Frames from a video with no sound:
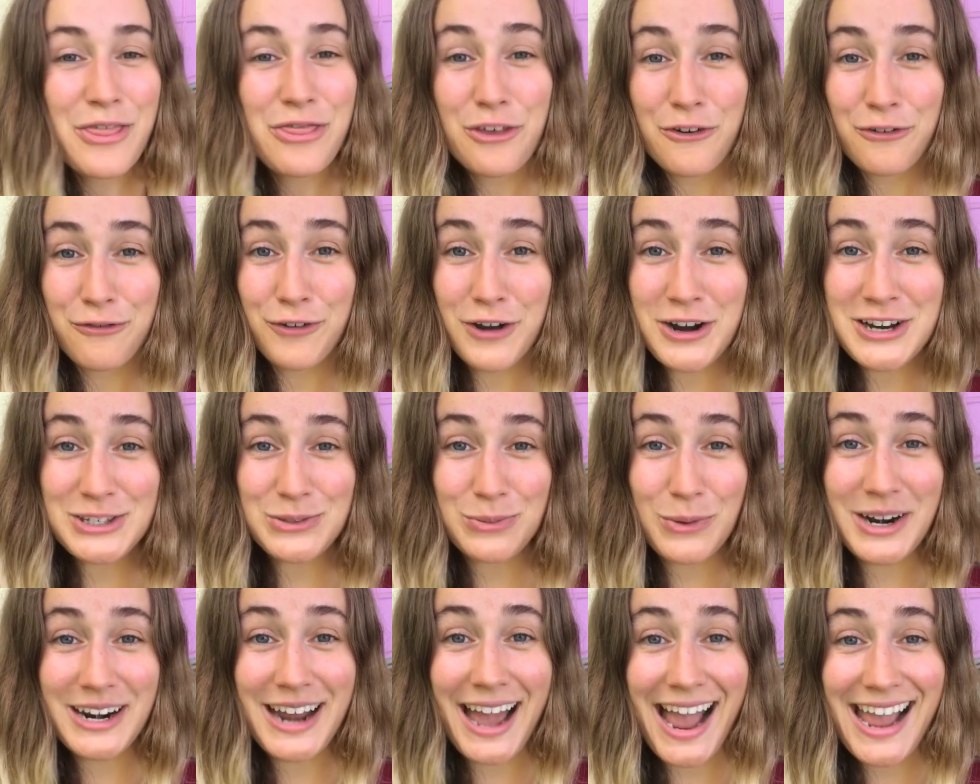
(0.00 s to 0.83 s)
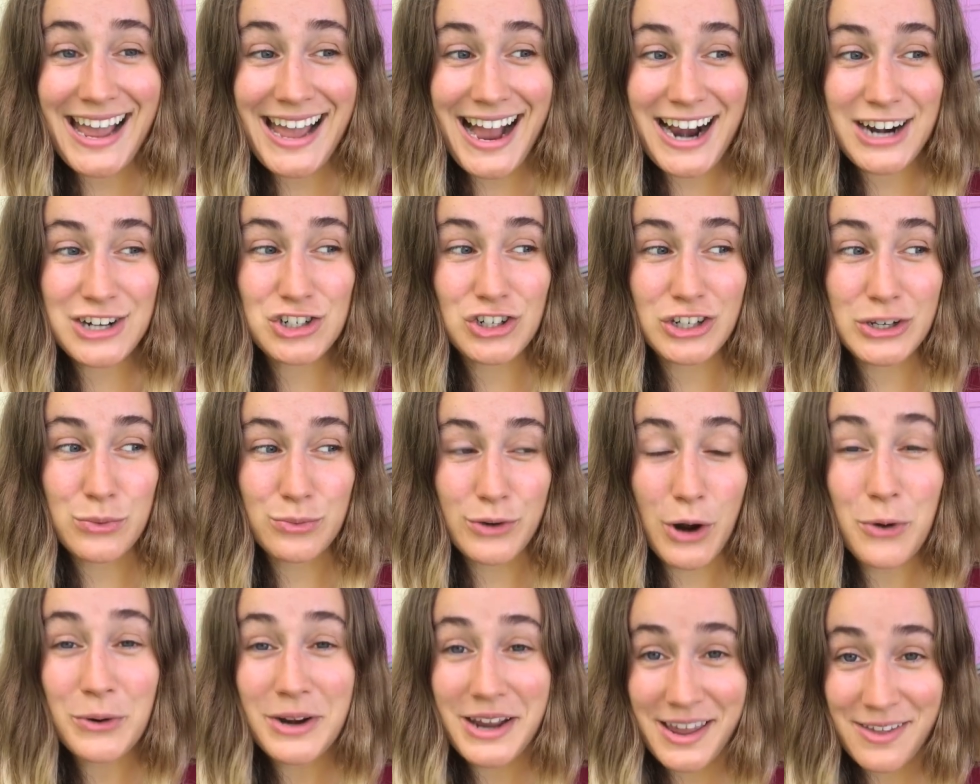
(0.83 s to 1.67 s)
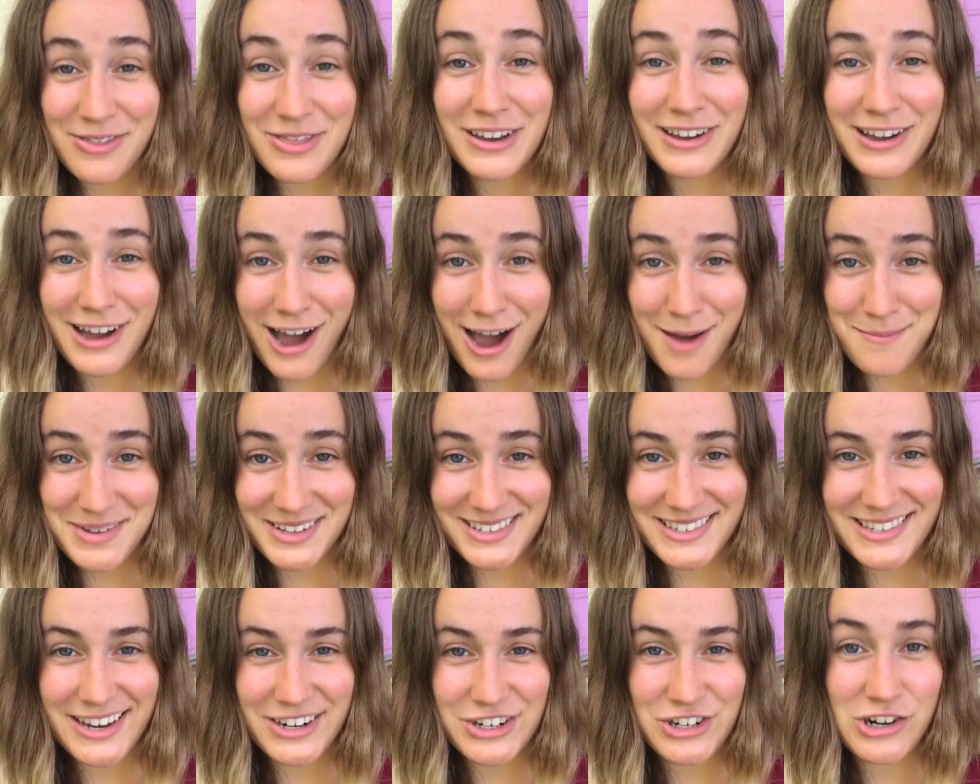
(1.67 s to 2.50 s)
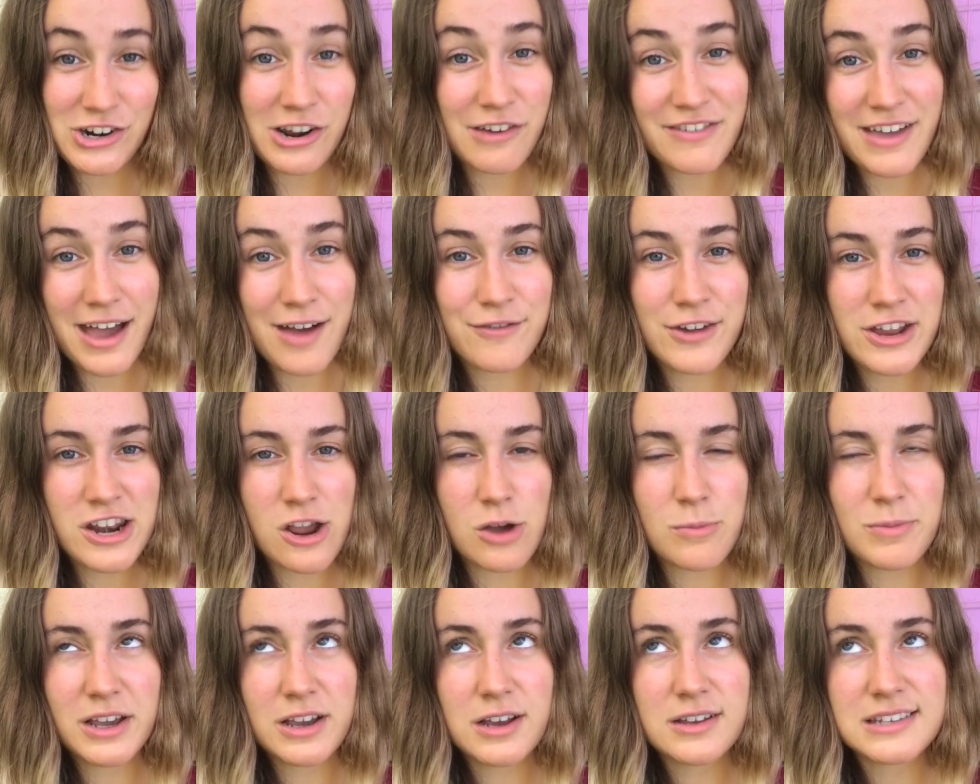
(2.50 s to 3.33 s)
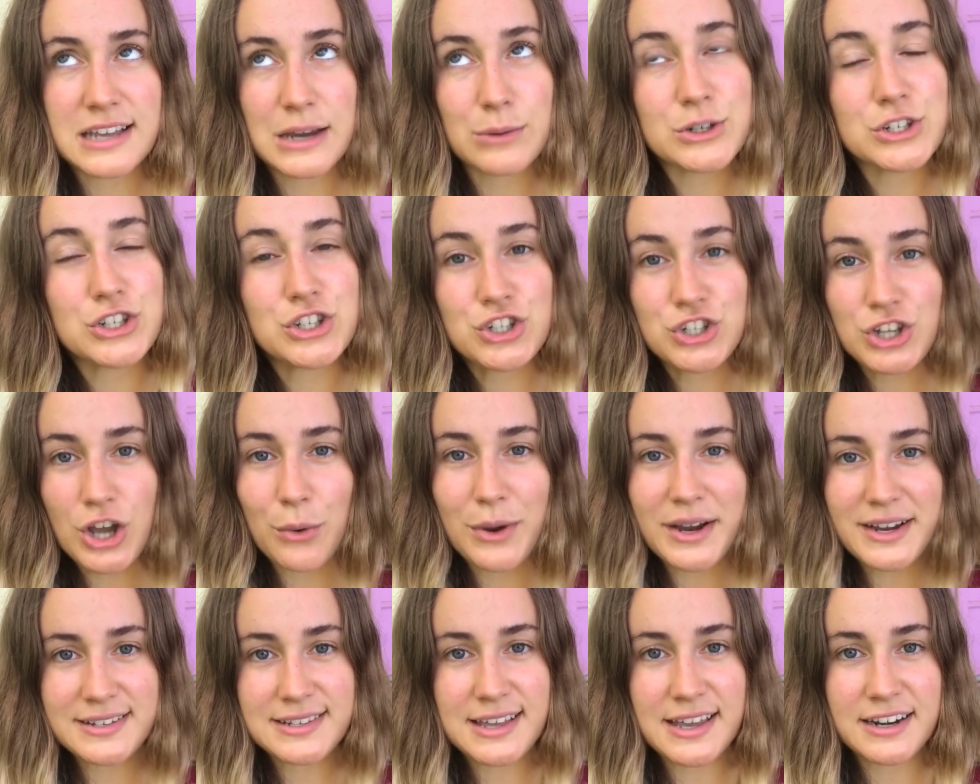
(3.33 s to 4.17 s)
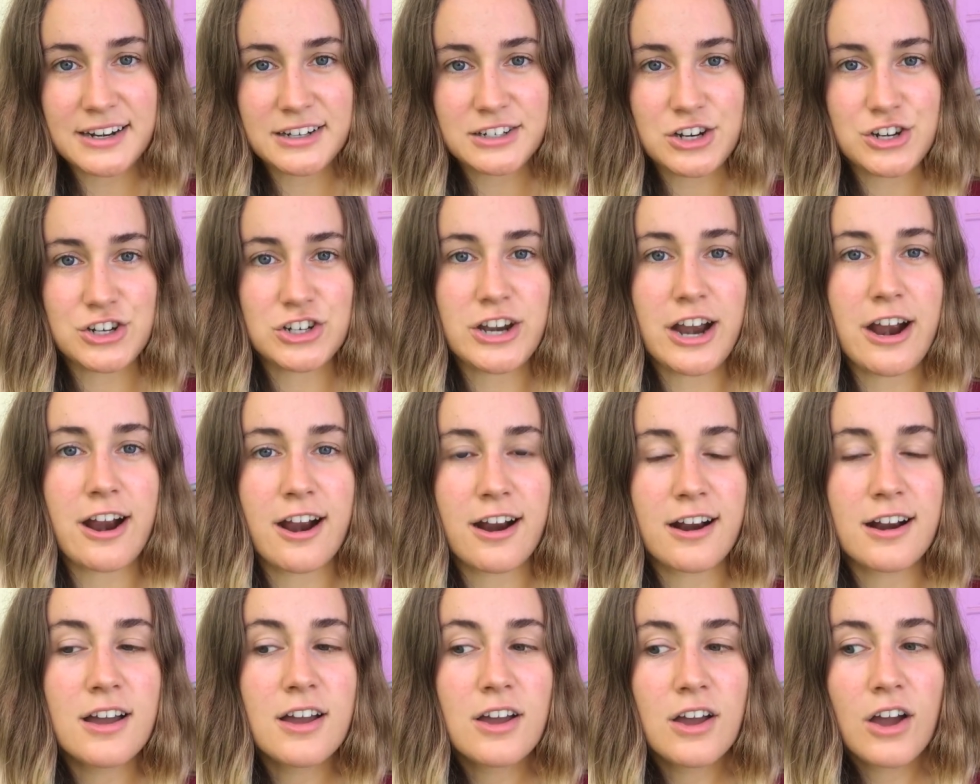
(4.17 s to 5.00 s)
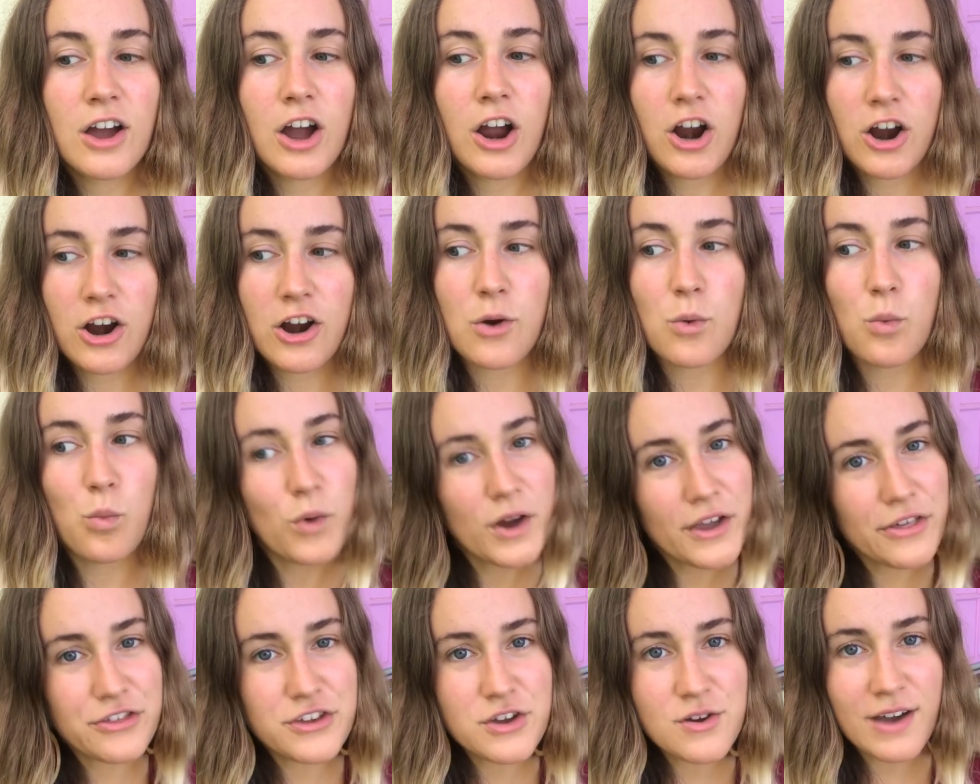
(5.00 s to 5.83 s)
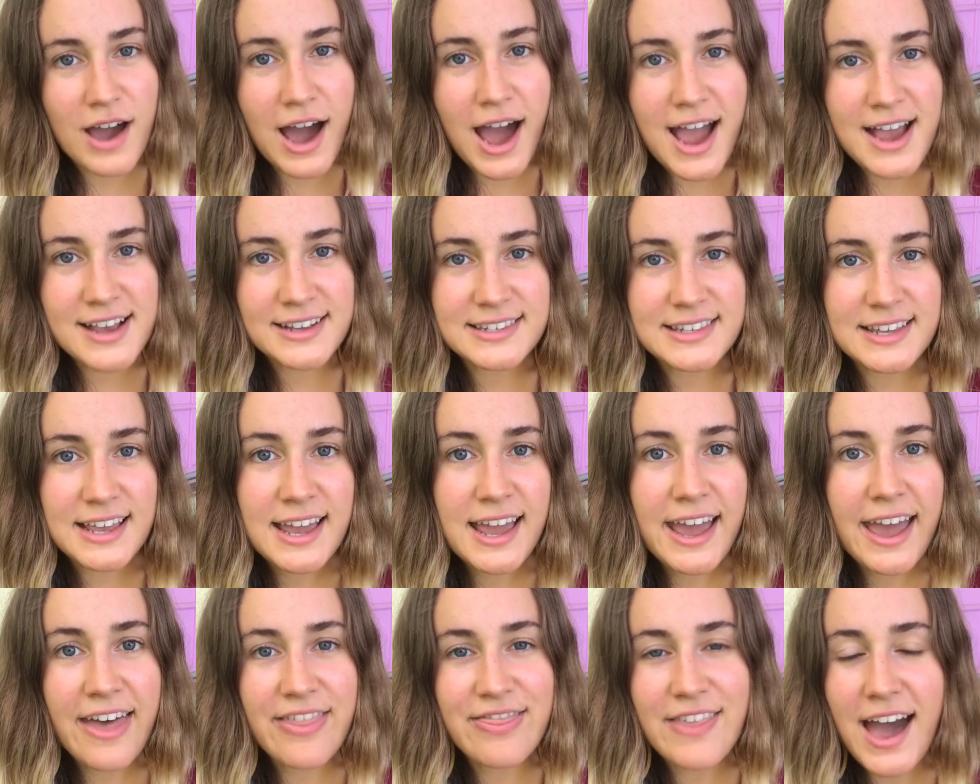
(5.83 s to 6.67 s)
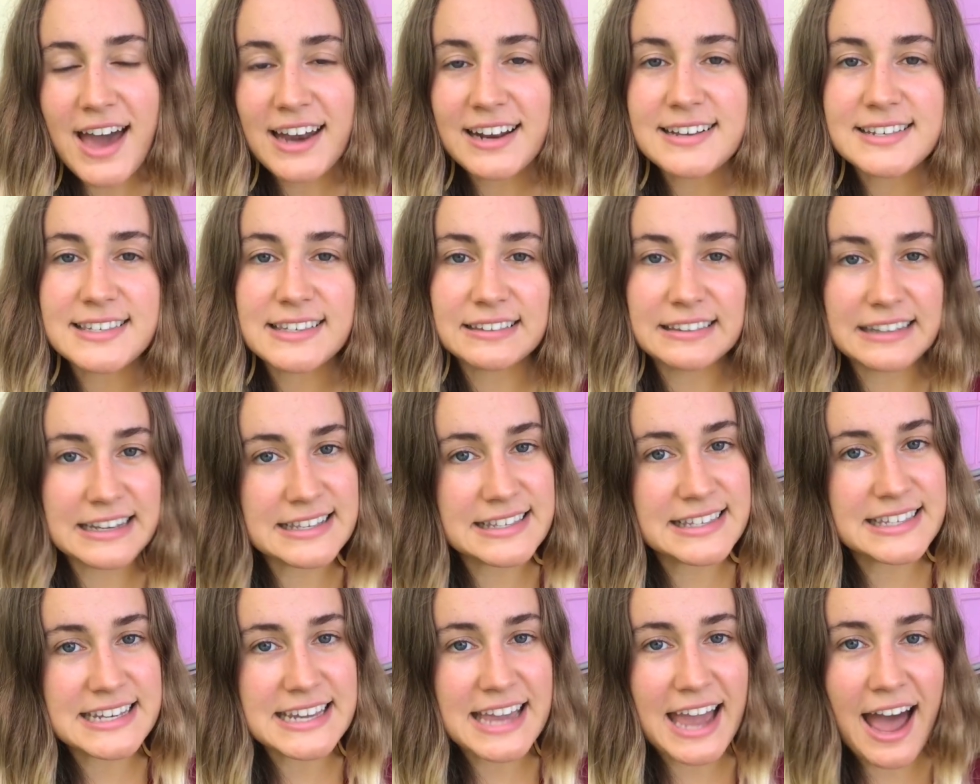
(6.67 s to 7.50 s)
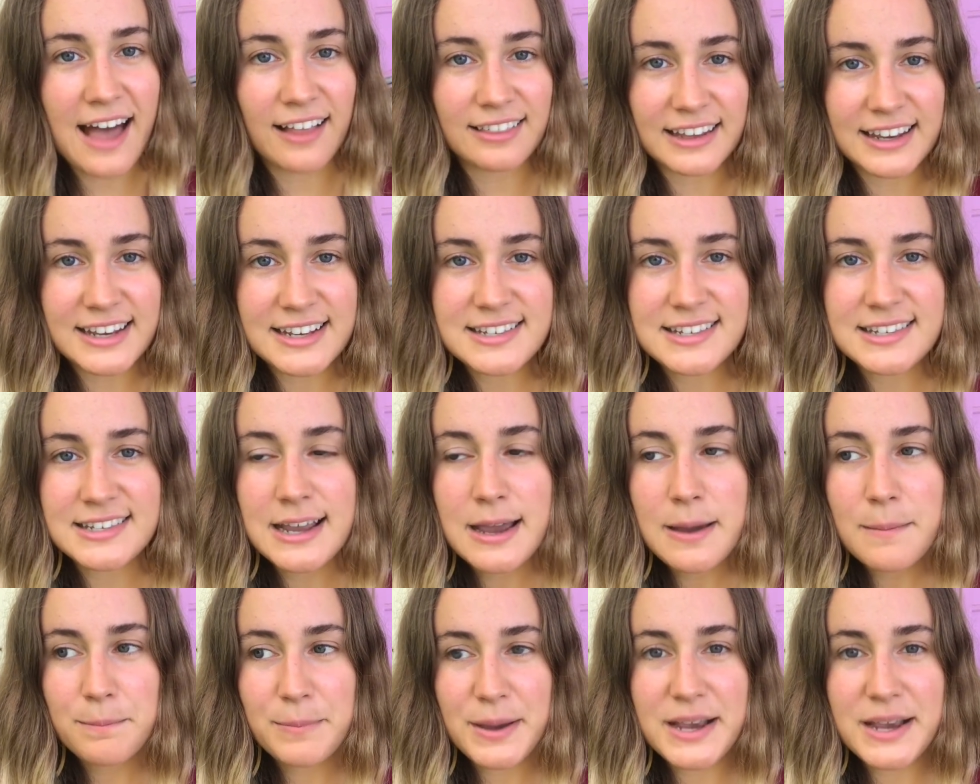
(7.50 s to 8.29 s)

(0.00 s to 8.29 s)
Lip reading: The first one I actually wrote in the comment section of that video because I was so excited to share her with you guys, and that is Lindsay Ellis.